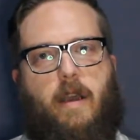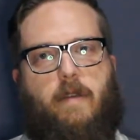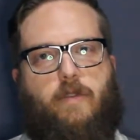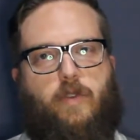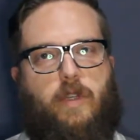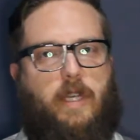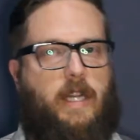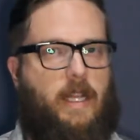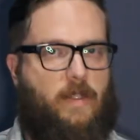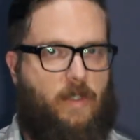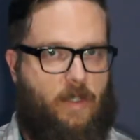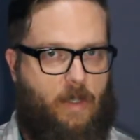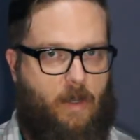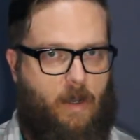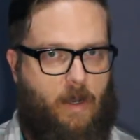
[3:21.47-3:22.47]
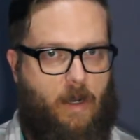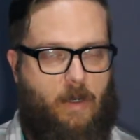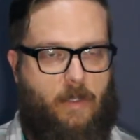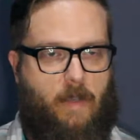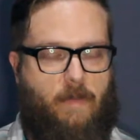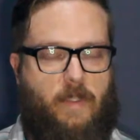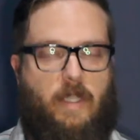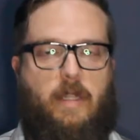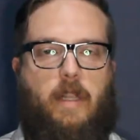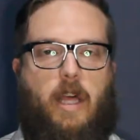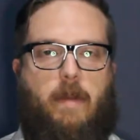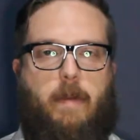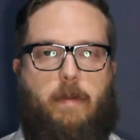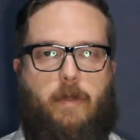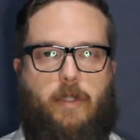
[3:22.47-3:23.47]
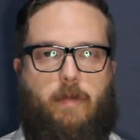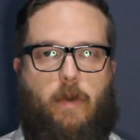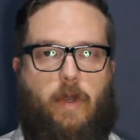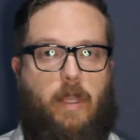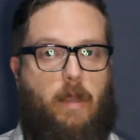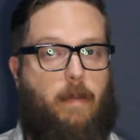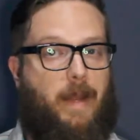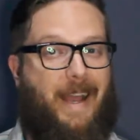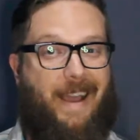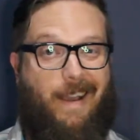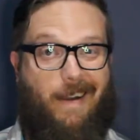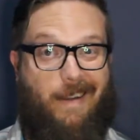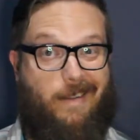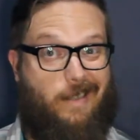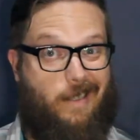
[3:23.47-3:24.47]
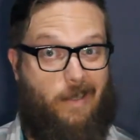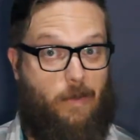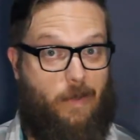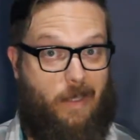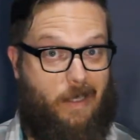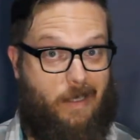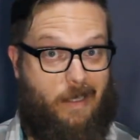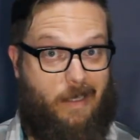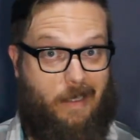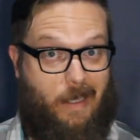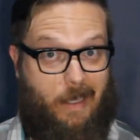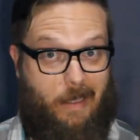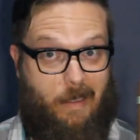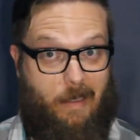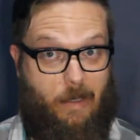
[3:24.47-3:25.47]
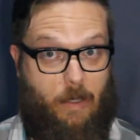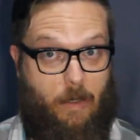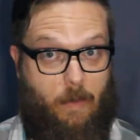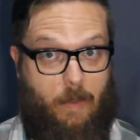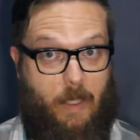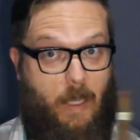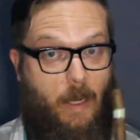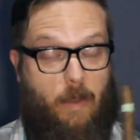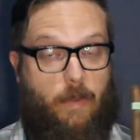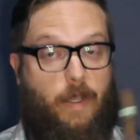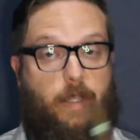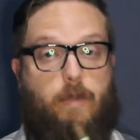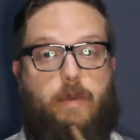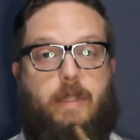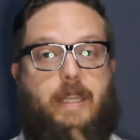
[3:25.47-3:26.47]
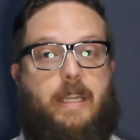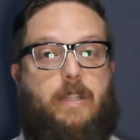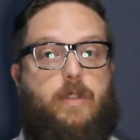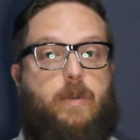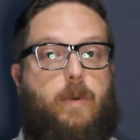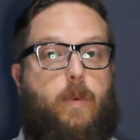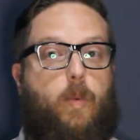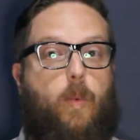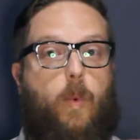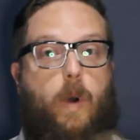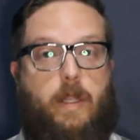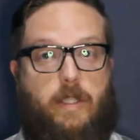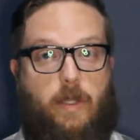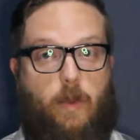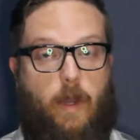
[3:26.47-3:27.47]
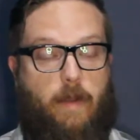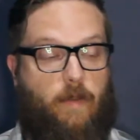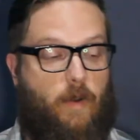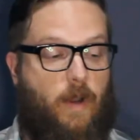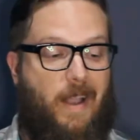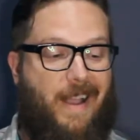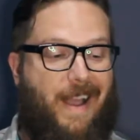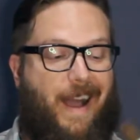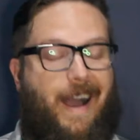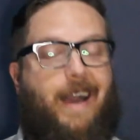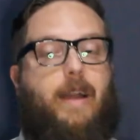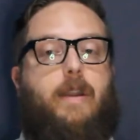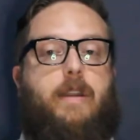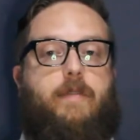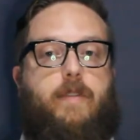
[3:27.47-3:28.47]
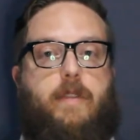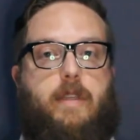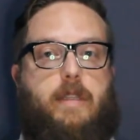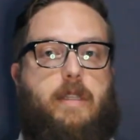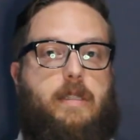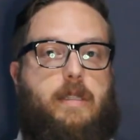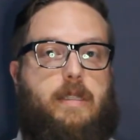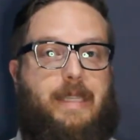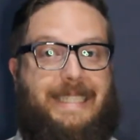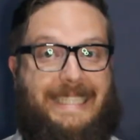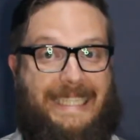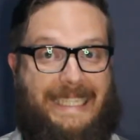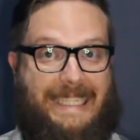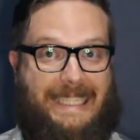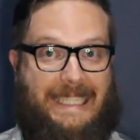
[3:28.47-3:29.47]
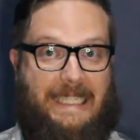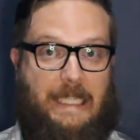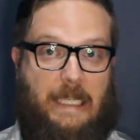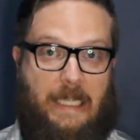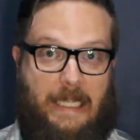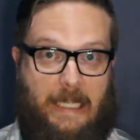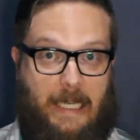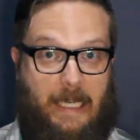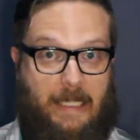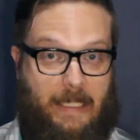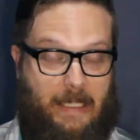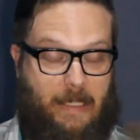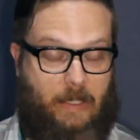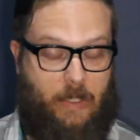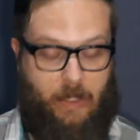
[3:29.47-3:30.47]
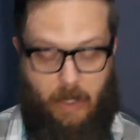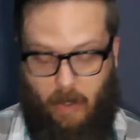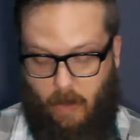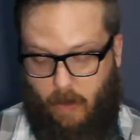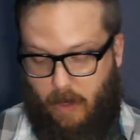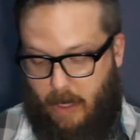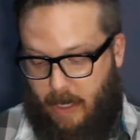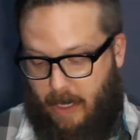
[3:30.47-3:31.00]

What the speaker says: Trinidad cigars. I've seen a lot of people smoking them, but I honestly don't think this has anything to do with that. I don't think it's related to it whatsoever. I don't even think this is a distant cousin. So